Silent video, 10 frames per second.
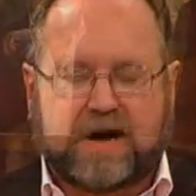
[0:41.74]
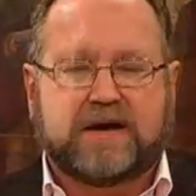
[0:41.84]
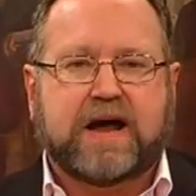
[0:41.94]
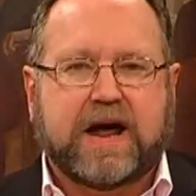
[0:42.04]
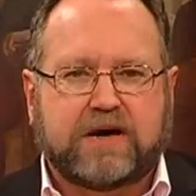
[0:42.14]

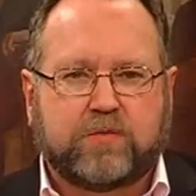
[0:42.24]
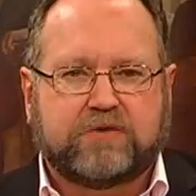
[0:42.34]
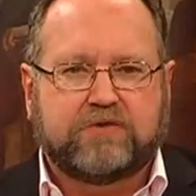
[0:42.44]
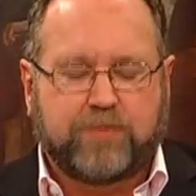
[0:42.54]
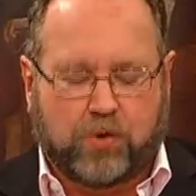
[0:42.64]
write
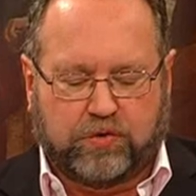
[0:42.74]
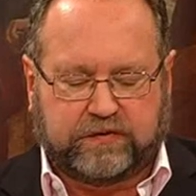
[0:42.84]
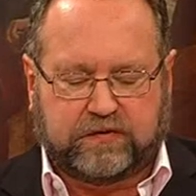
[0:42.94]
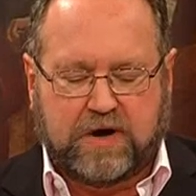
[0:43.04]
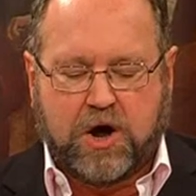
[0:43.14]
adequate
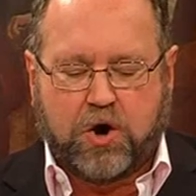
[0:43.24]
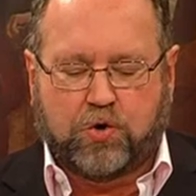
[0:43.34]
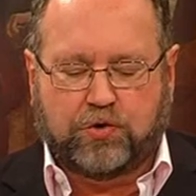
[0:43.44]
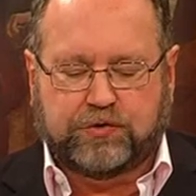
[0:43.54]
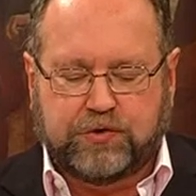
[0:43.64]
reports
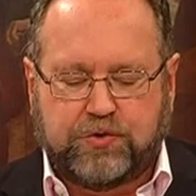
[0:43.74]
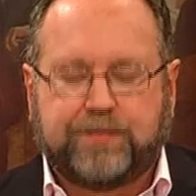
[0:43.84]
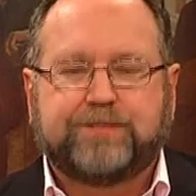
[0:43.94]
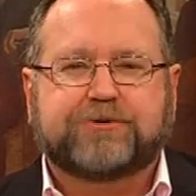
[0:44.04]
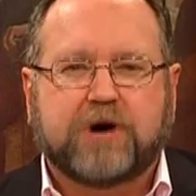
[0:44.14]
or do
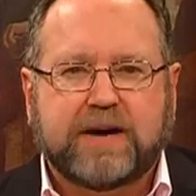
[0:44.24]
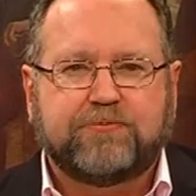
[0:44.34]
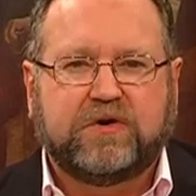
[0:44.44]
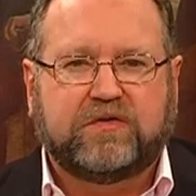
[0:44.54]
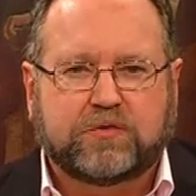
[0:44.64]

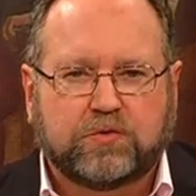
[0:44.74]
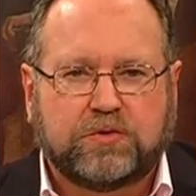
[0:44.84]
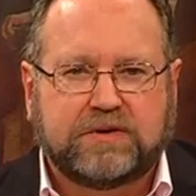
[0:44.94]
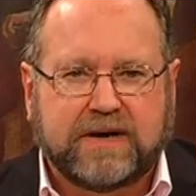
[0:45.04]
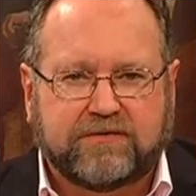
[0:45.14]
primary
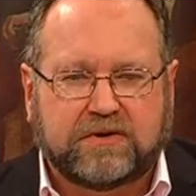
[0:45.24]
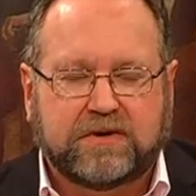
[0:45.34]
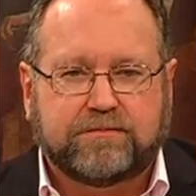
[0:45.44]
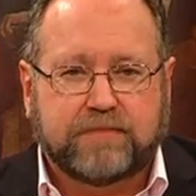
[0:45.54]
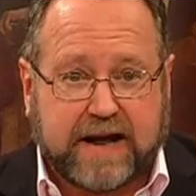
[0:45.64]
school
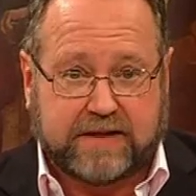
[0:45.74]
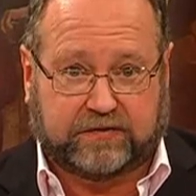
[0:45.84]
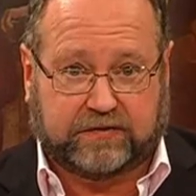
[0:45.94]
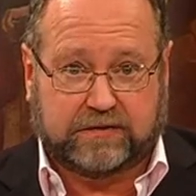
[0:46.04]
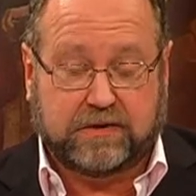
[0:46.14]
level
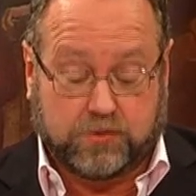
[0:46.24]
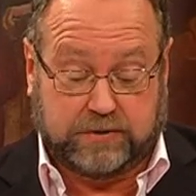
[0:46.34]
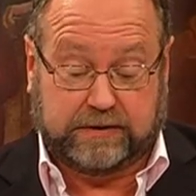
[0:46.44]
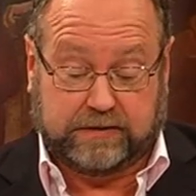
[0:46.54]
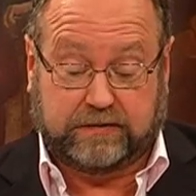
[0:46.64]
maths,
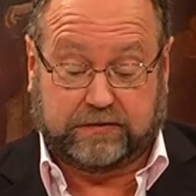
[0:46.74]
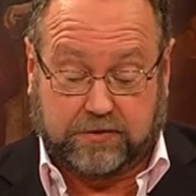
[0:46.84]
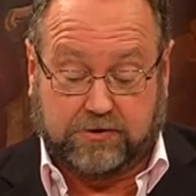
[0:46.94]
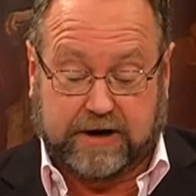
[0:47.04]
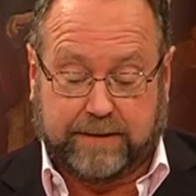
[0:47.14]
according to the
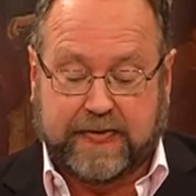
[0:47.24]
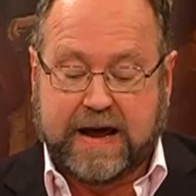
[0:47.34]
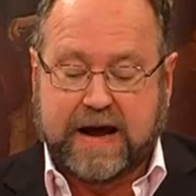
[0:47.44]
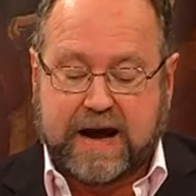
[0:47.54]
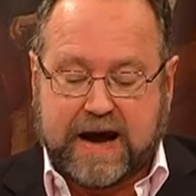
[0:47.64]
story.
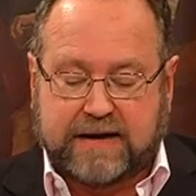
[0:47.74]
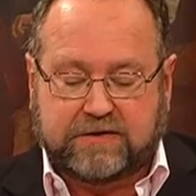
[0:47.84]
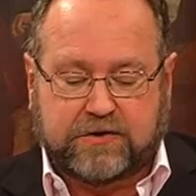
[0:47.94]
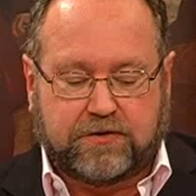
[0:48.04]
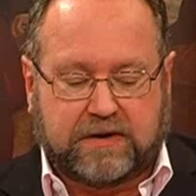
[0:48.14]

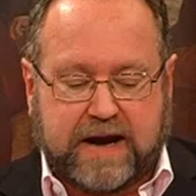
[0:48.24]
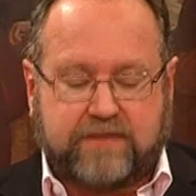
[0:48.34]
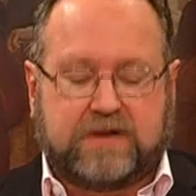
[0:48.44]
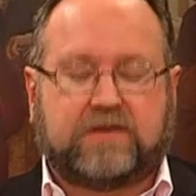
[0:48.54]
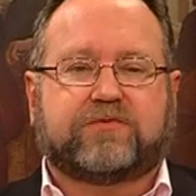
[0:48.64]
Anecdotal
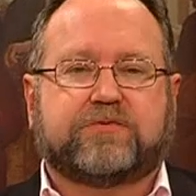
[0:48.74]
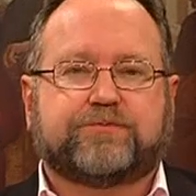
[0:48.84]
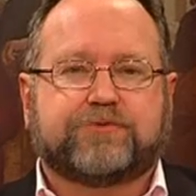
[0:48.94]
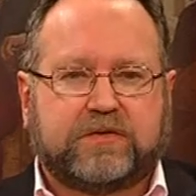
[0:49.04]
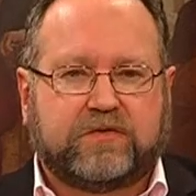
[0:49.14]
evidence
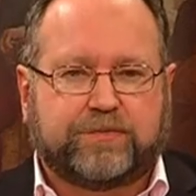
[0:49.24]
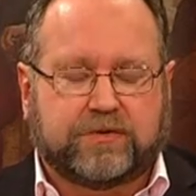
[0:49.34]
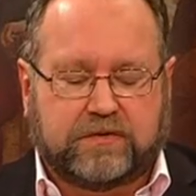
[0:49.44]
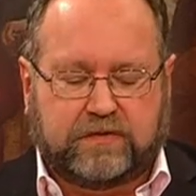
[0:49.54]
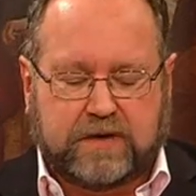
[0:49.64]
from
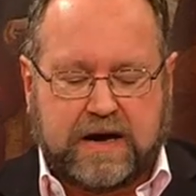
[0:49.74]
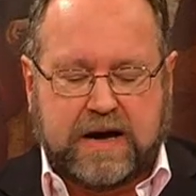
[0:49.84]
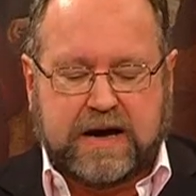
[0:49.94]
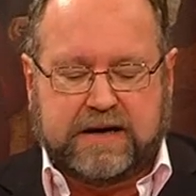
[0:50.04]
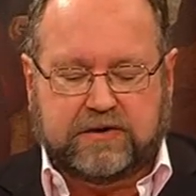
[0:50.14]
principals
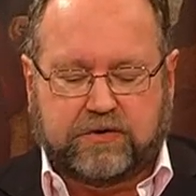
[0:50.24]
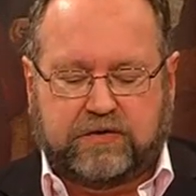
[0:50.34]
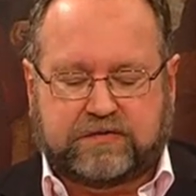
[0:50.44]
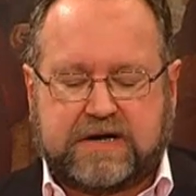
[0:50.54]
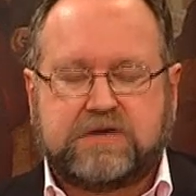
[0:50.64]

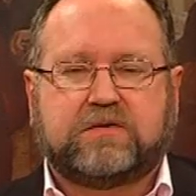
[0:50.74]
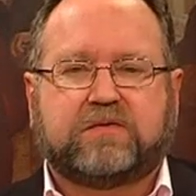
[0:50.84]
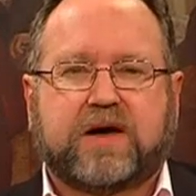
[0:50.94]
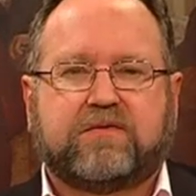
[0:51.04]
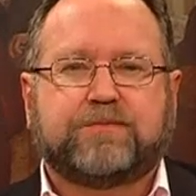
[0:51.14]
includes
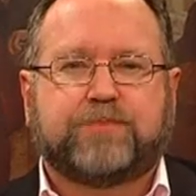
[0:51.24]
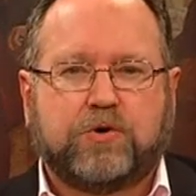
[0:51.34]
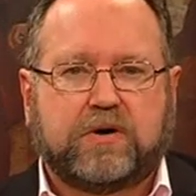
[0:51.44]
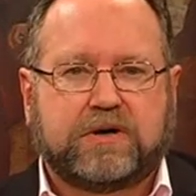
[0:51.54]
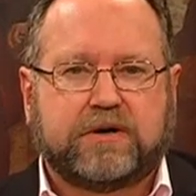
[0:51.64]
teachers having
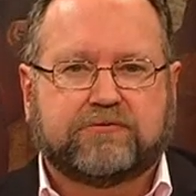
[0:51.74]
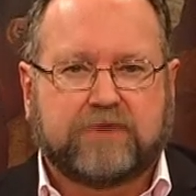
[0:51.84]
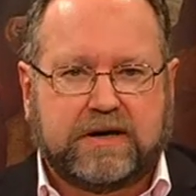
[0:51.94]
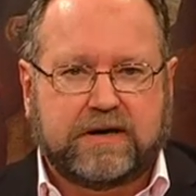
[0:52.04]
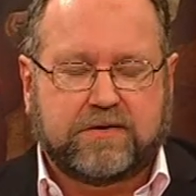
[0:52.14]
poor
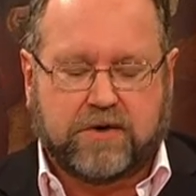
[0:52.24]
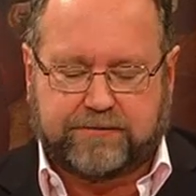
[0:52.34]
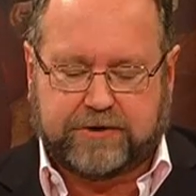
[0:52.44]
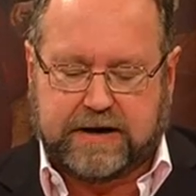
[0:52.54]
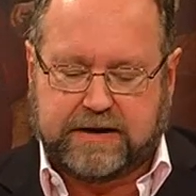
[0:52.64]
reading
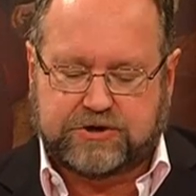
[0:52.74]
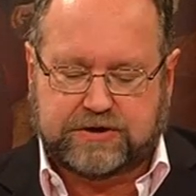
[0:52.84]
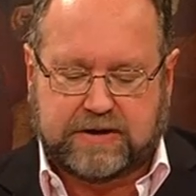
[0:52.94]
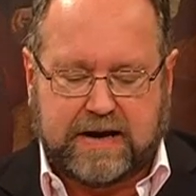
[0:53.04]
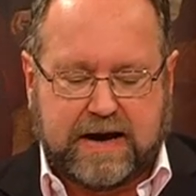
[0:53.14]

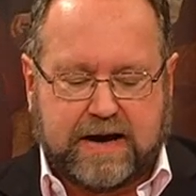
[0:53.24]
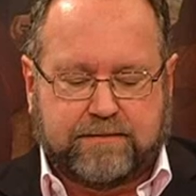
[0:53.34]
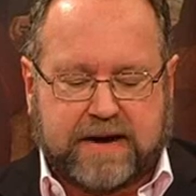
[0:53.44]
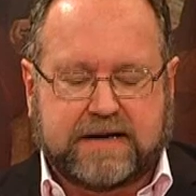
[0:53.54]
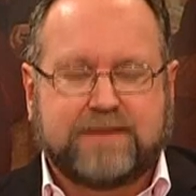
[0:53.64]
comprehension,
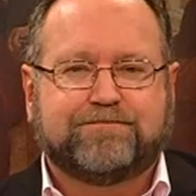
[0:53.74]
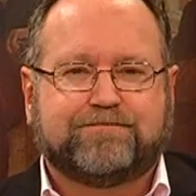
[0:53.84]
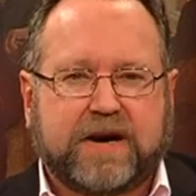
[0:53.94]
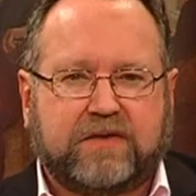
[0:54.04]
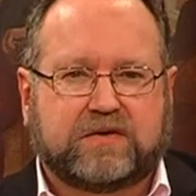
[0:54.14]
making
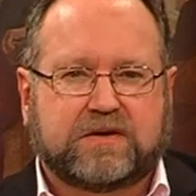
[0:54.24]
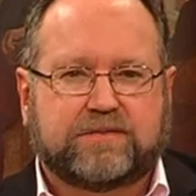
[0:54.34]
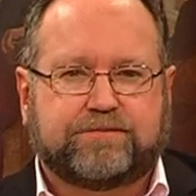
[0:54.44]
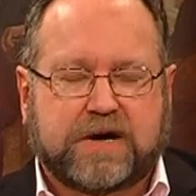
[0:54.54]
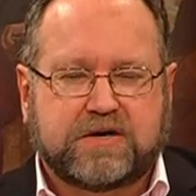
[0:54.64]

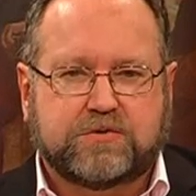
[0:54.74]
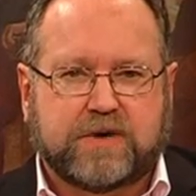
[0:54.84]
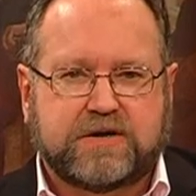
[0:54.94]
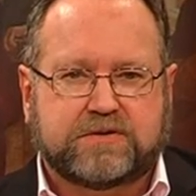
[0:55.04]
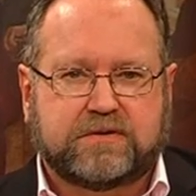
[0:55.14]
basic
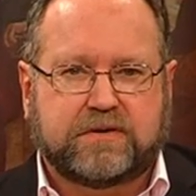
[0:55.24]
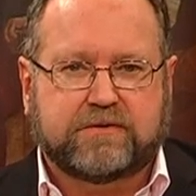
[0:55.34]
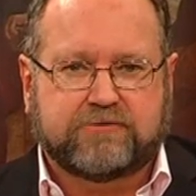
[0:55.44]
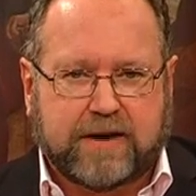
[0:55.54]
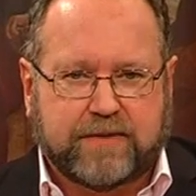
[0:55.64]

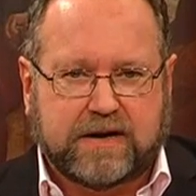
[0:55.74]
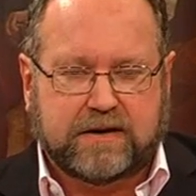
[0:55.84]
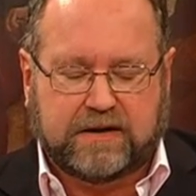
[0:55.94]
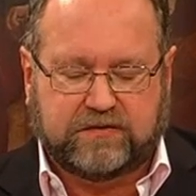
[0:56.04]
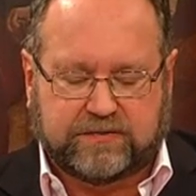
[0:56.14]
punctuation,
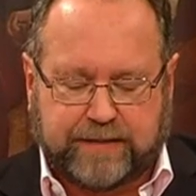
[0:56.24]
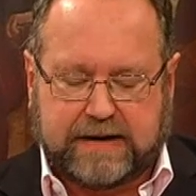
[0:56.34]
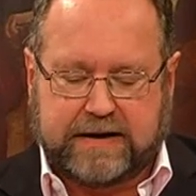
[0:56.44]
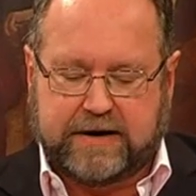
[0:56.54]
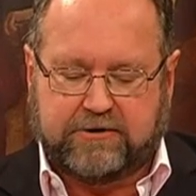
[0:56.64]
grammar and
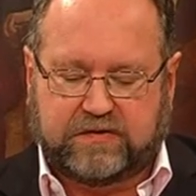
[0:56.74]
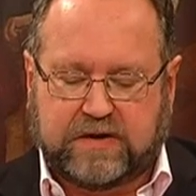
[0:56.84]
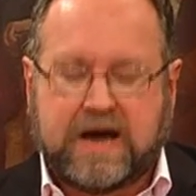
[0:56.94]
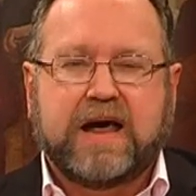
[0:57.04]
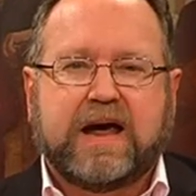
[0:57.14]
spelling
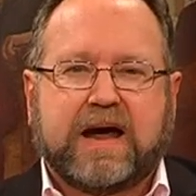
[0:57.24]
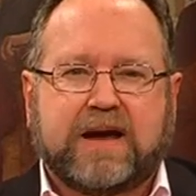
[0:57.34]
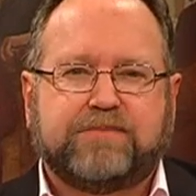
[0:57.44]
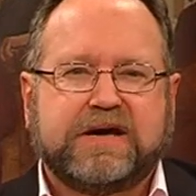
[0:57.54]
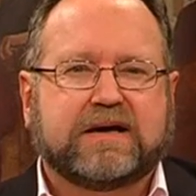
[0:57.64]
errors,
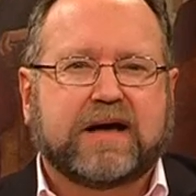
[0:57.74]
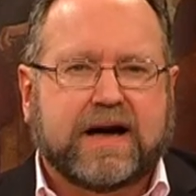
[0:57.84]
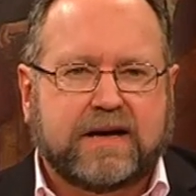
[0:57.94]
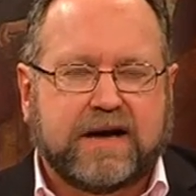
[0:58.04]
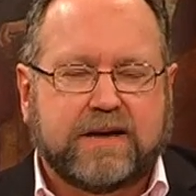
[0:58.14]
and
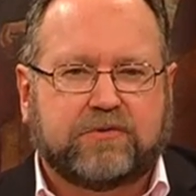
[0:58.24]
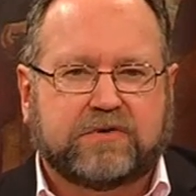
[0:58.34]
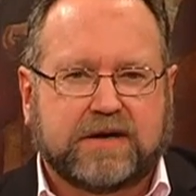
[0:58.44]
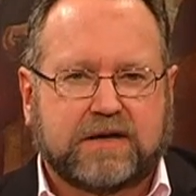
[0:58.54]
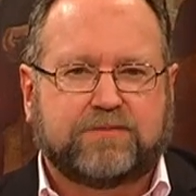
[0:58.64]
being
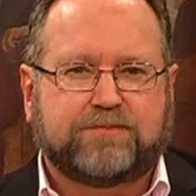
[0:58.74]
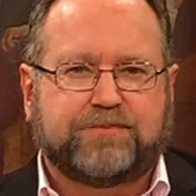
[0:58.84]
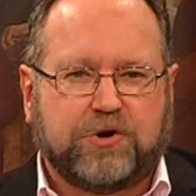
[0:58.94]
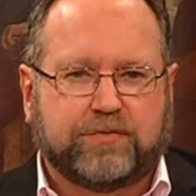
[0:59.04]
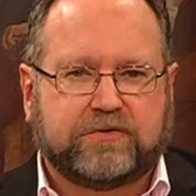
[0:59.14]
unable to help
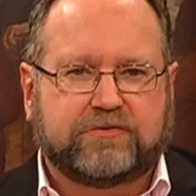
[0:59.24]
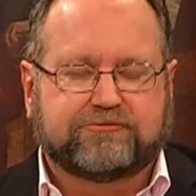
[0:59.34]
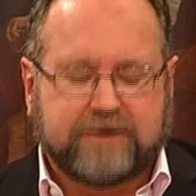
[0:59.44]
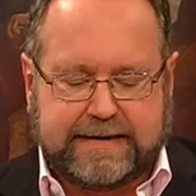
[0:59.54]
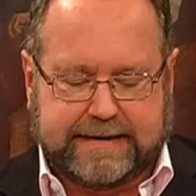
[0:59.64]
pupils
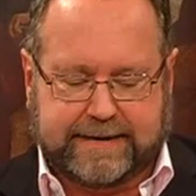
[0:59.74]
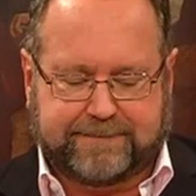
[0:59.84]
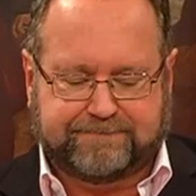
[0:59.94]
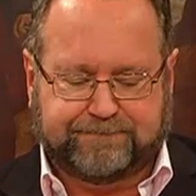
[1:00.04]
reading.